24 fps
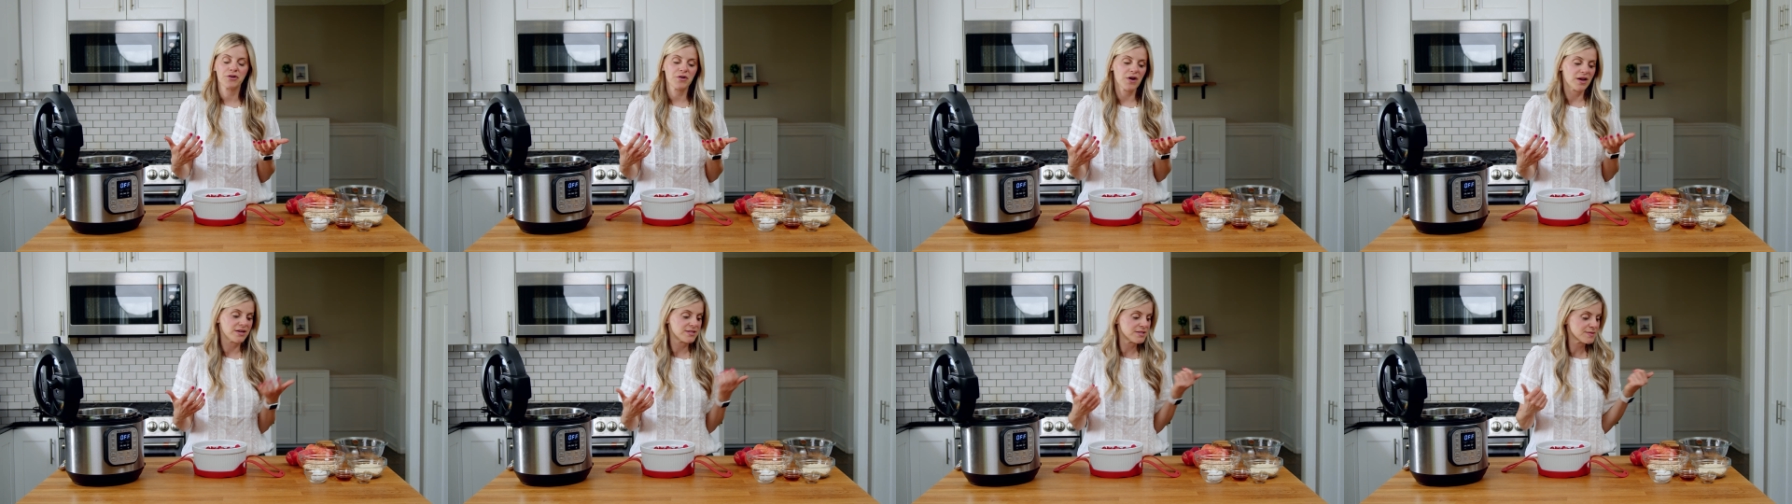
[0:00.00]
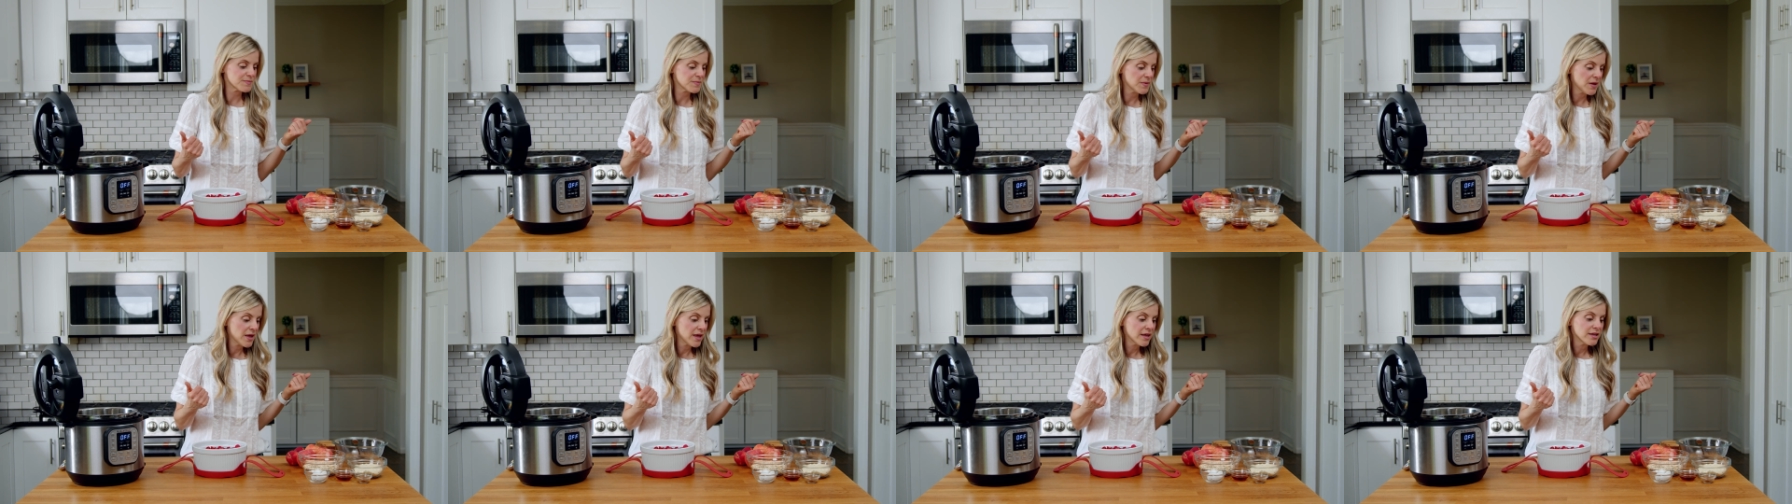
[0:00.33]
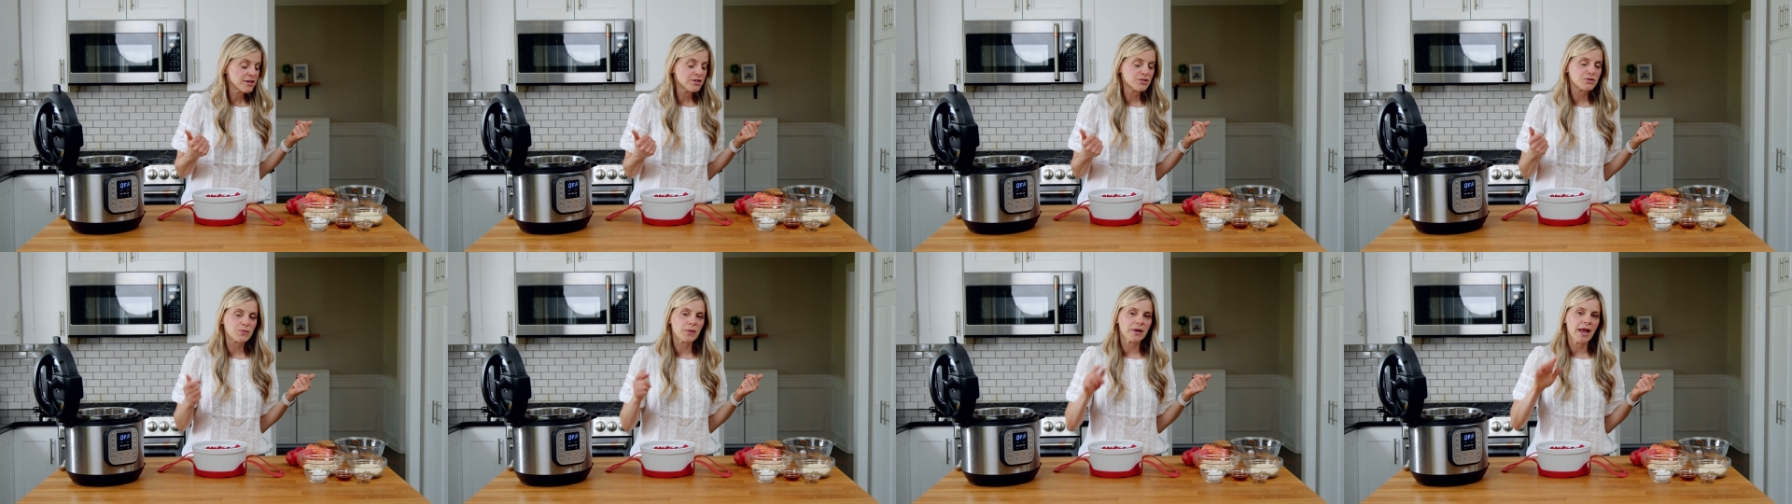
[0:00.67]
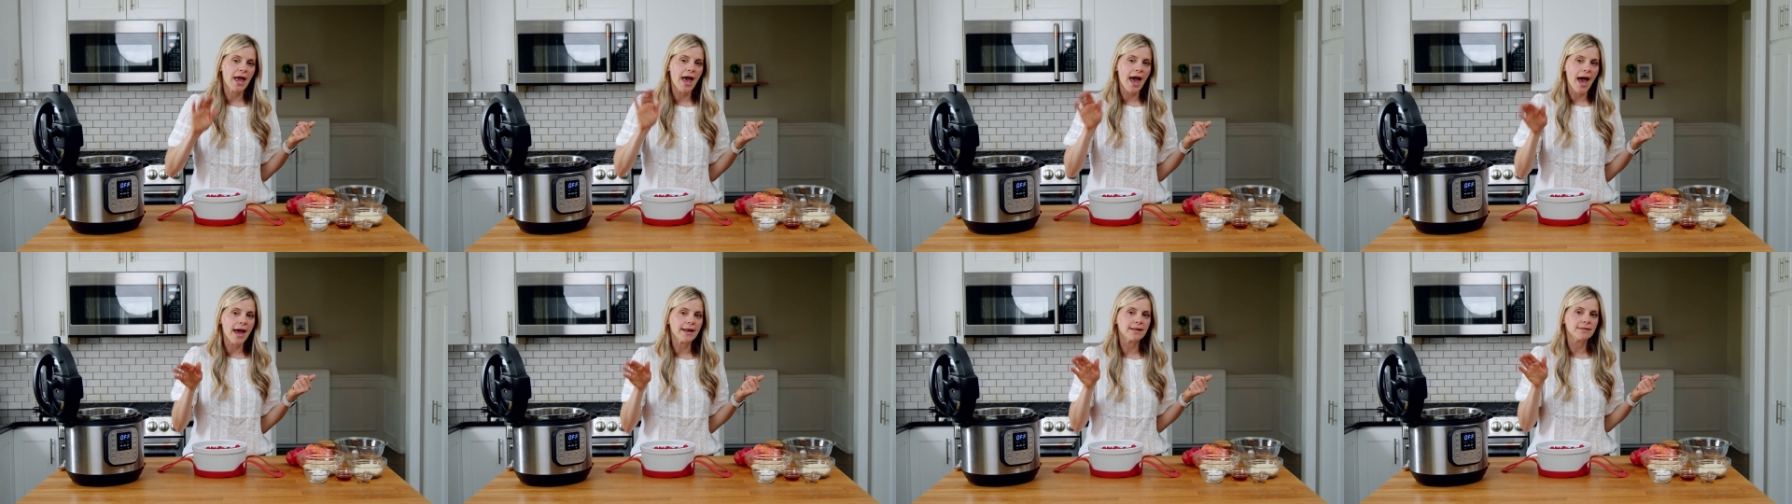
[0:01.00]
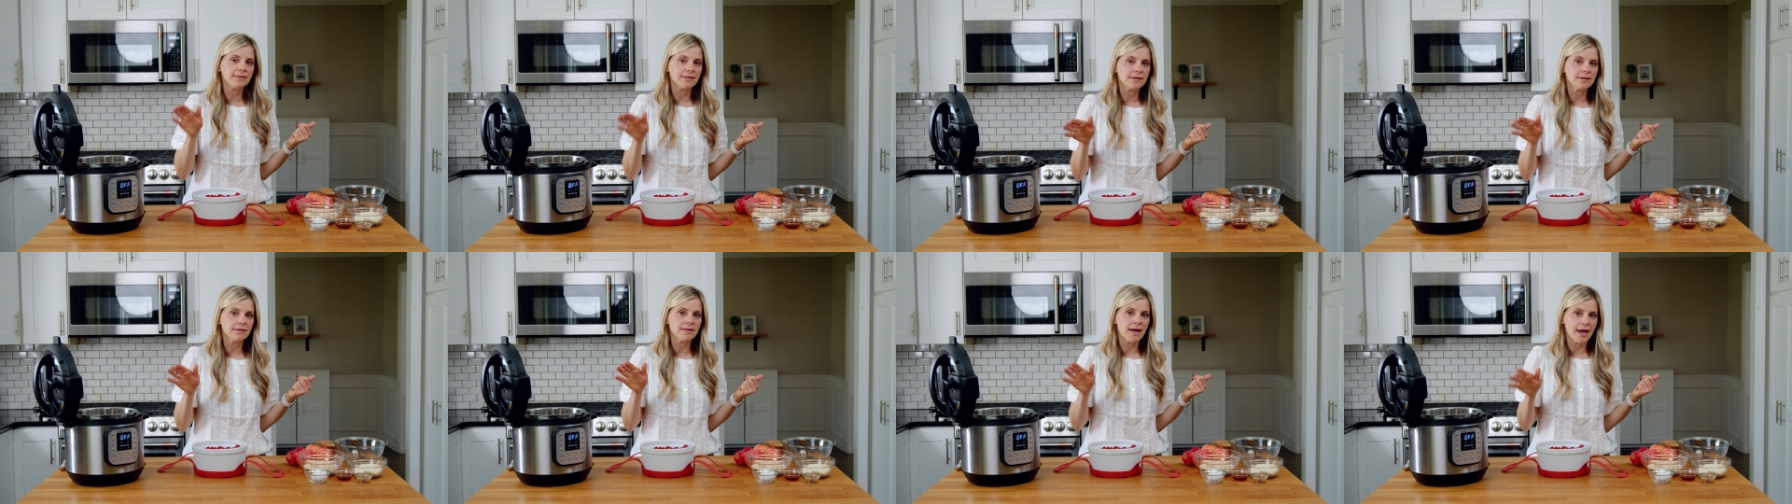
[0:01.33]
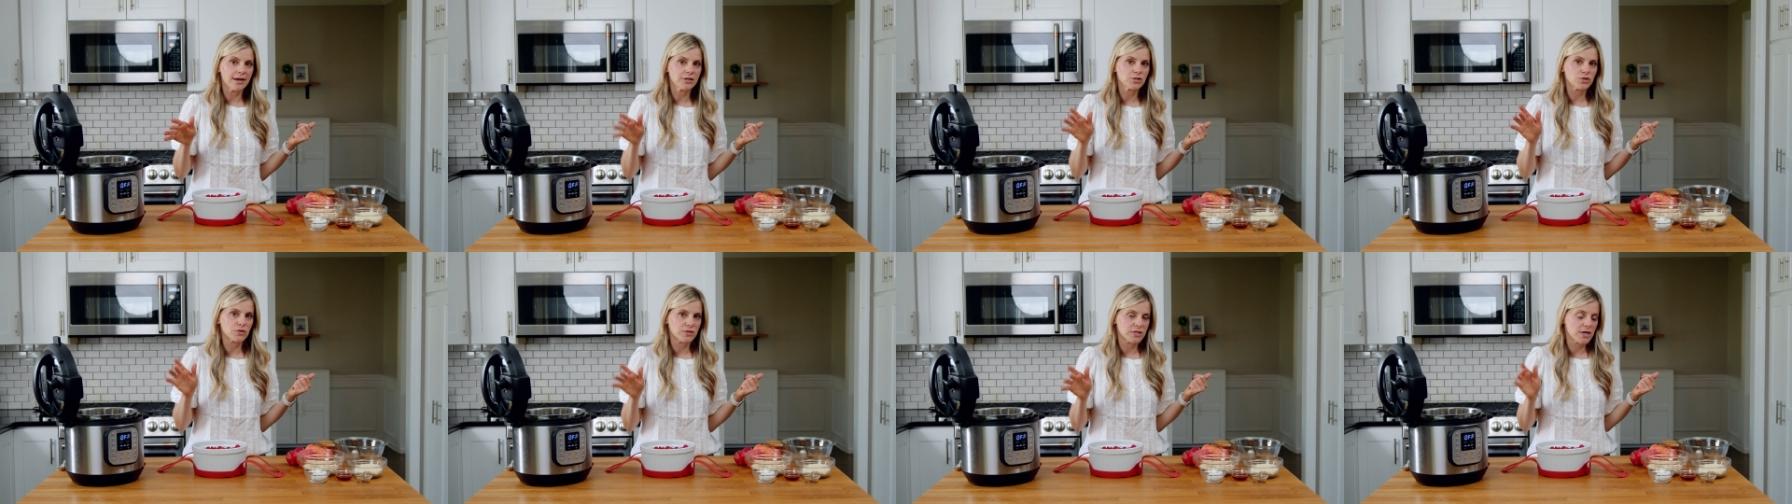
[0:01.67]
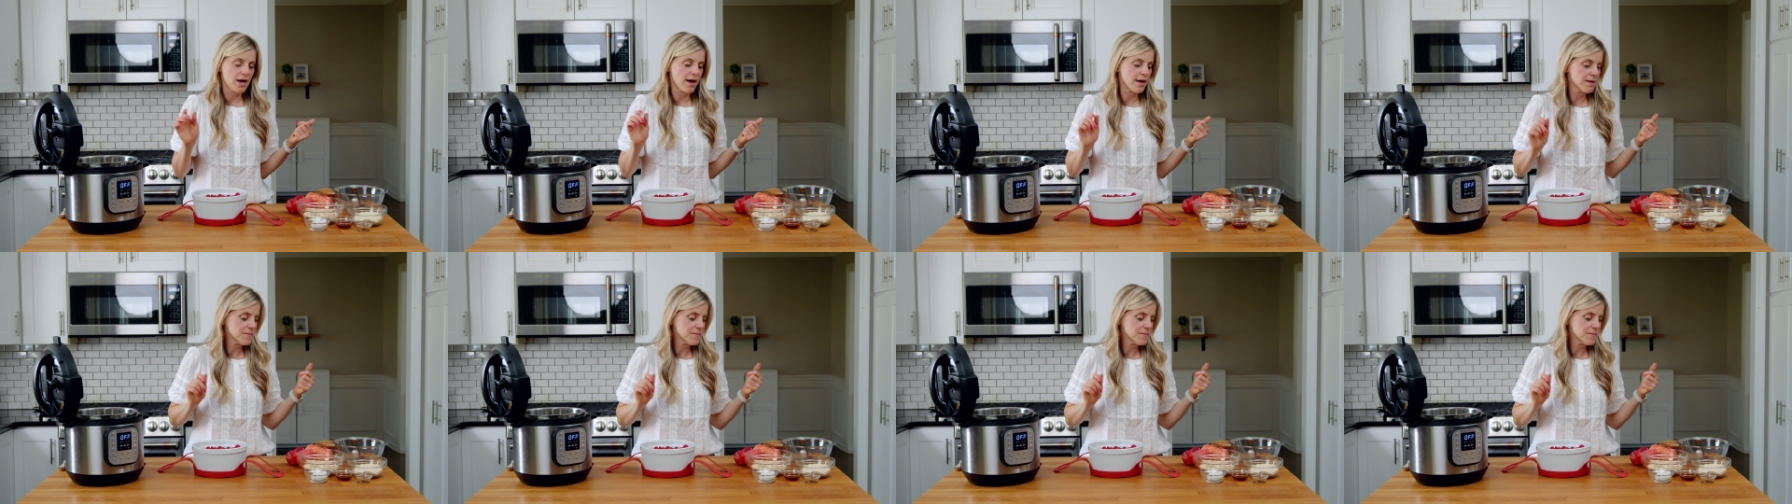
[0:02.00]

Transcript: crisp. Just wanna add a little extra time.